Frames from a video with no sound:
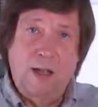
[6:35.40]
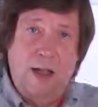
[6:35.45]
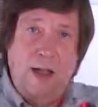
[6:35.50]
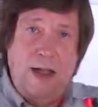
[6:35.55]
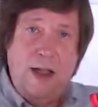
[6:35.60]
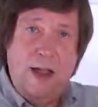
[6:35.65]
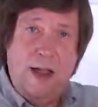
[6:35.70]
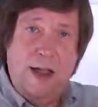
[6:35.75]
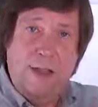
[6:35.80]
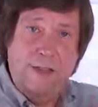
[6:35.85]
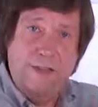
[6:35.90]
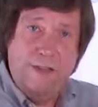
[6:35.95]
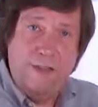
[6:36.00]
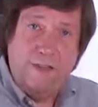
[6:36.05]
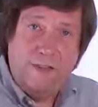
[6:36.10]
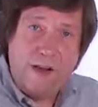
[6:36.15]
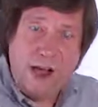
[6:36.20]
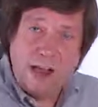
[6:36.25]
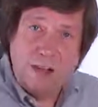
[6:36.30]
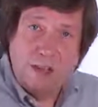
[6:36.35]
and the
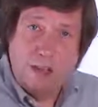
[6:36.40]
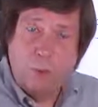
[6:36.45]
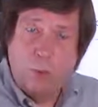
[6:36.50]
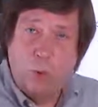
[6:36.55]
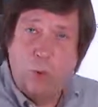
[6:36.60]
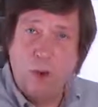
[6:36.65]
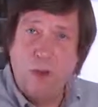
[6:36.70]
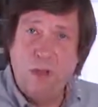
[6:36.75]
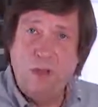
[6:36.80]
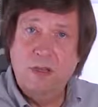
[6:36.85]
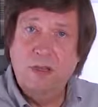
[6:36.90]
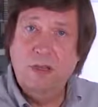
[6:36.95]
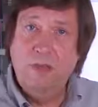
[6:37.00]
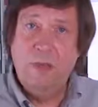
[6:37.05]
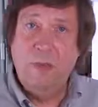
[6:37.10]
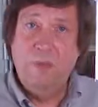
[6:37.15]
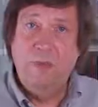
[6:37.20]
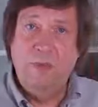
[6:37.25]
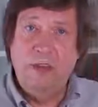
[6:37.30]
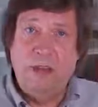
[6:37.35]
final point
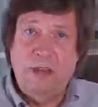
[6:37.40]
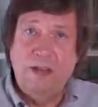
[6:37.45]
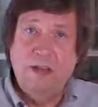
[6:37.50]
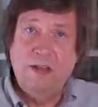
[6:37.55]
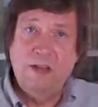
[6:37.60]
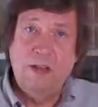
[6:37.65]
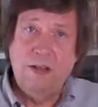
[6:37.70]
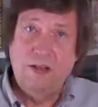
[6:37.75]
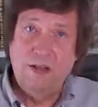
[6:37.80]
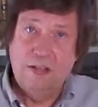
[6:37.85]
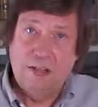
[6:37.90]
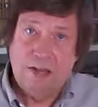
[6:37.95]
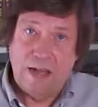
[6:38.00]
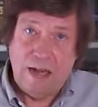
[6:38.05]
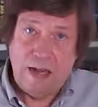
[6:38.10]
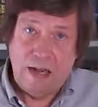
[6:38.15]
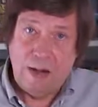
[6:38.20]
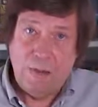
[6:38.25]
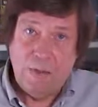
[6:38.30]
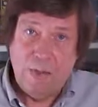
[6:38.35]
is the
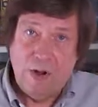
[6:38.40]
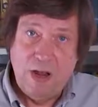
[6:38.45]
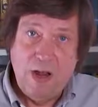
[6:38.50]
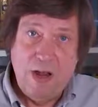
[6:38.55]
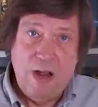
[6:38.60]
same.